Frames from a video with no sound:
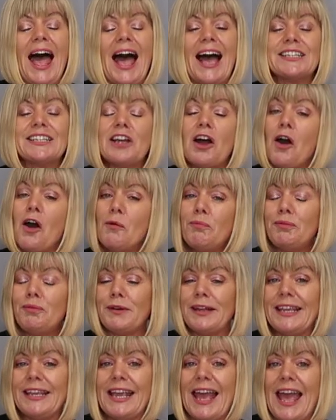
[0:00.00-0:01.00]
And
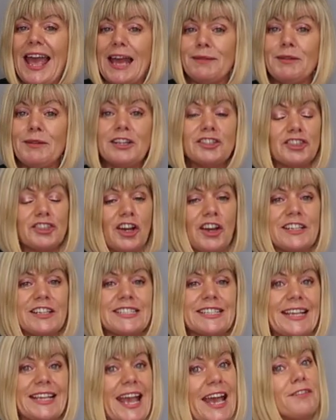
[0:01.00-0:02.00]
hopefully you'll join
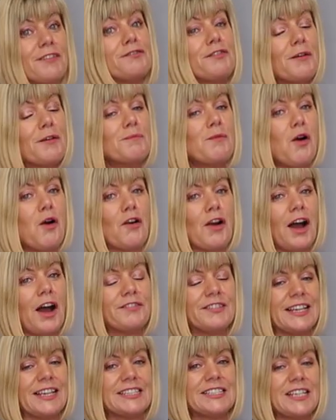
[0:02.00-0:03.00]
us again for more
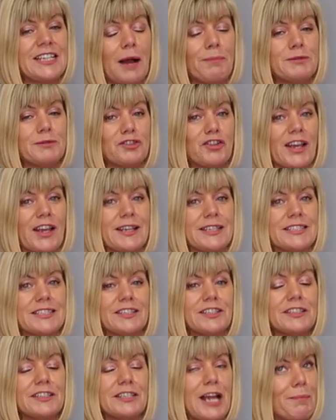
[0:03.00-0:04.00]
of these top
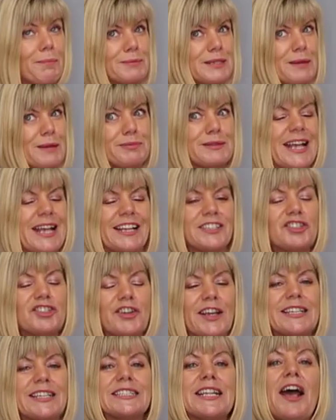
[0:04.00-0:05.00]
tips and
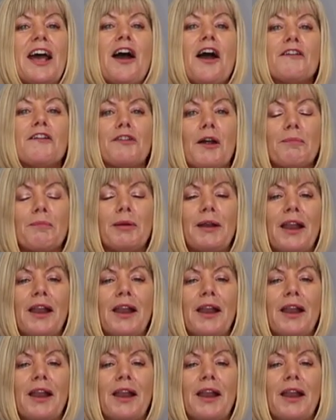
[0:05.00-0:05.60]
tricks for